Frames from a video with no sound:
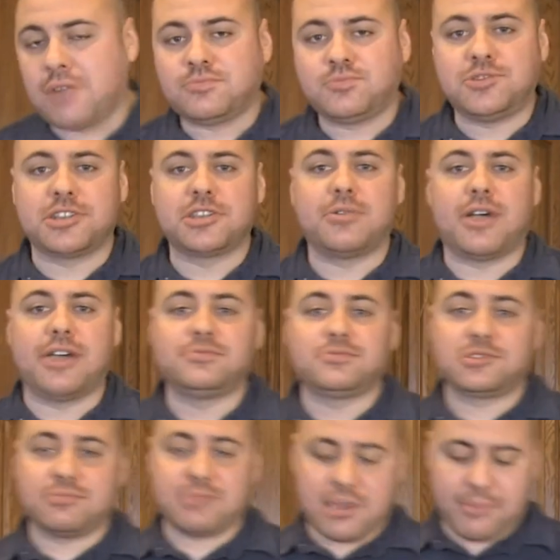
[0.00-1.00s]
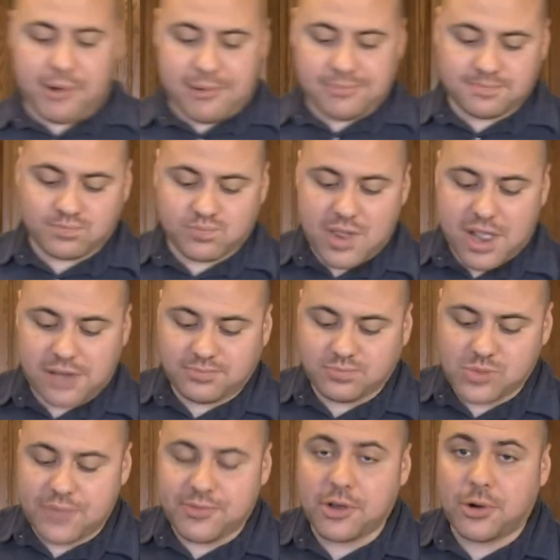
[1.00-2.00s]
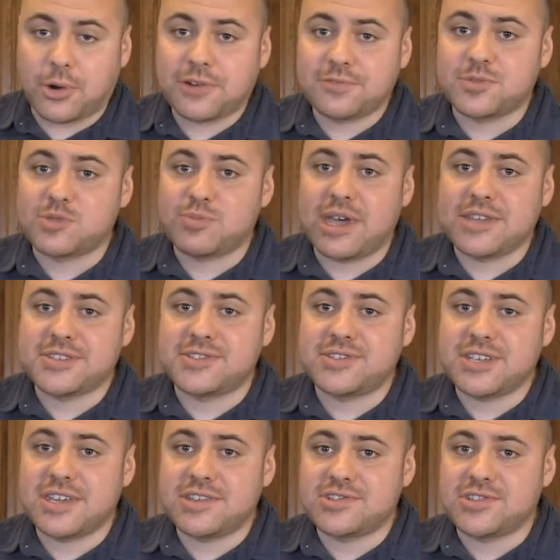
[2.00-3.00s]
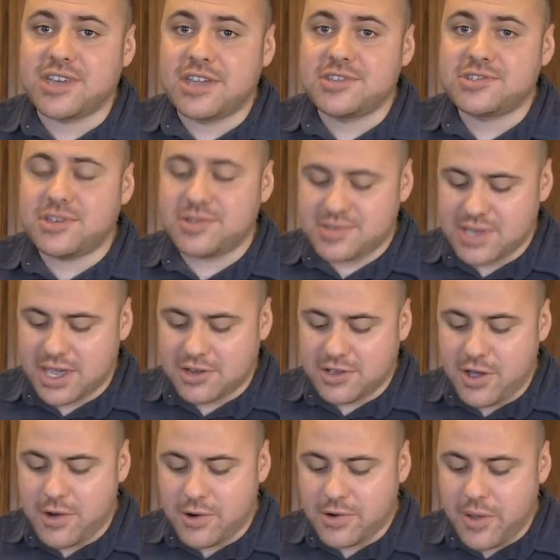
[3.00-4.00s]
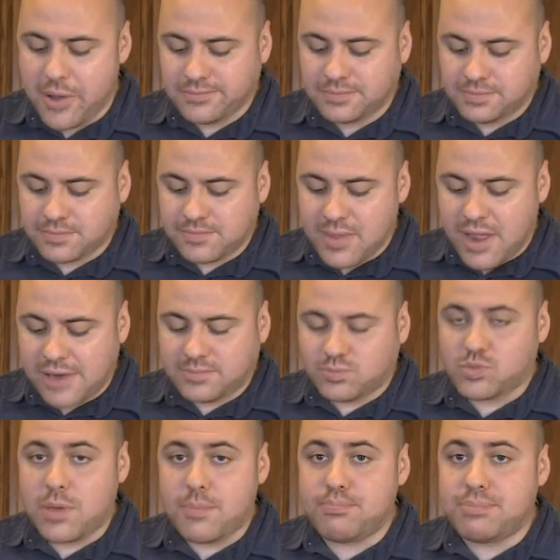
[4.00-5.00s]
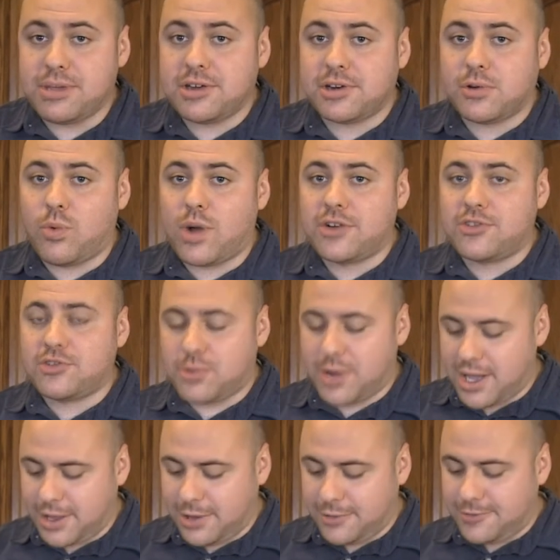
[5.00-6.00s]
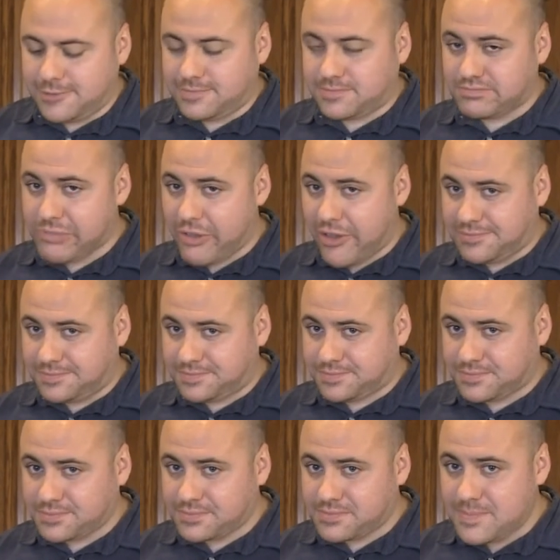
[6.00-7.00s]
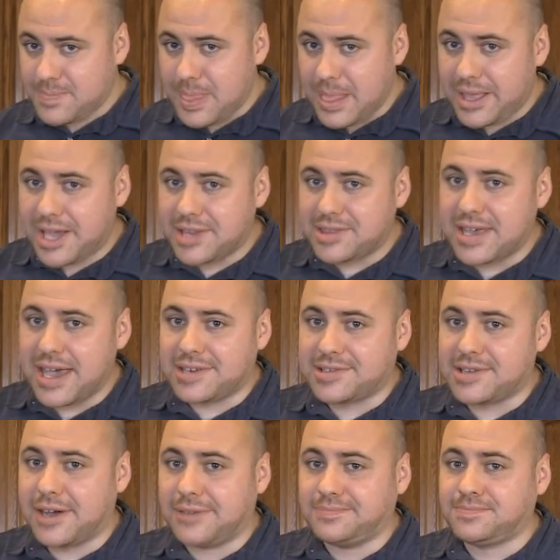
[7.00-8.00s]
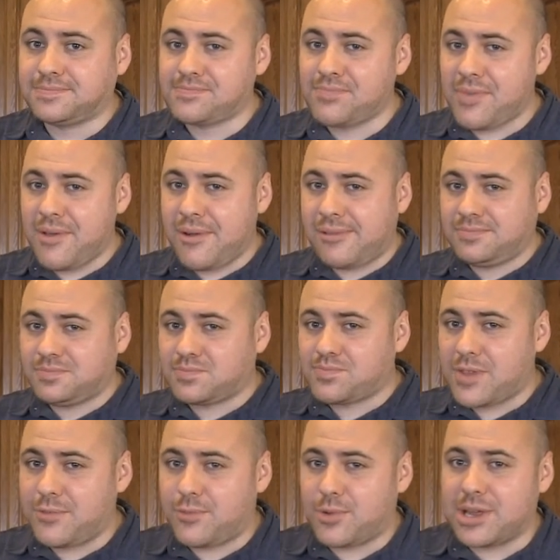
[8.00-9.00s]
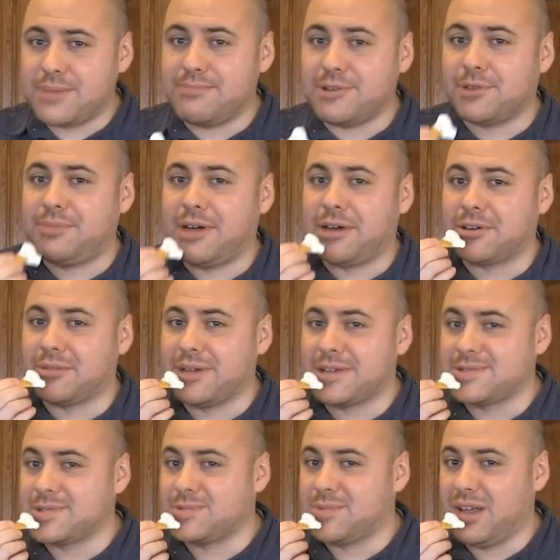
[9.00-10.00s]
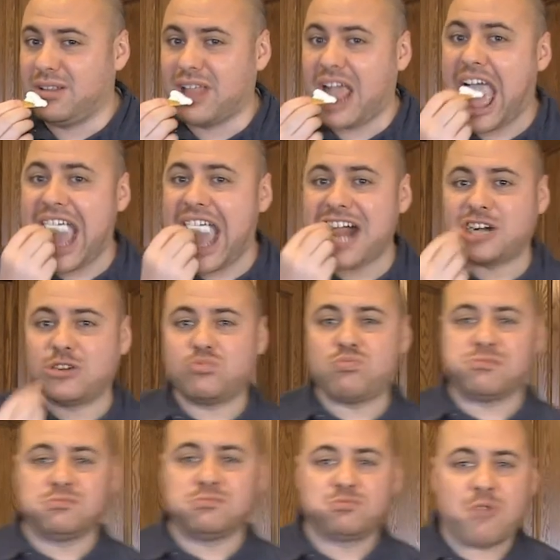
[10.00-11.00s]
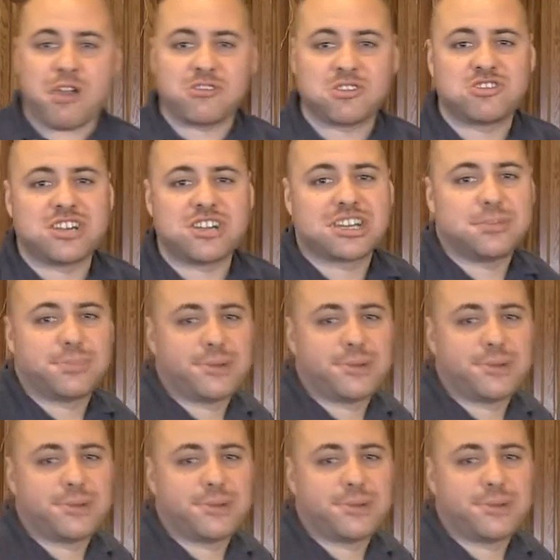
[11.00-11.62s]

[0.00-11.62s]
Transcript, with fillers: Another one, remember, if you order from Spice and Tea Exchange, use that code BEER112 get that uh, free beer powder mix as well. check the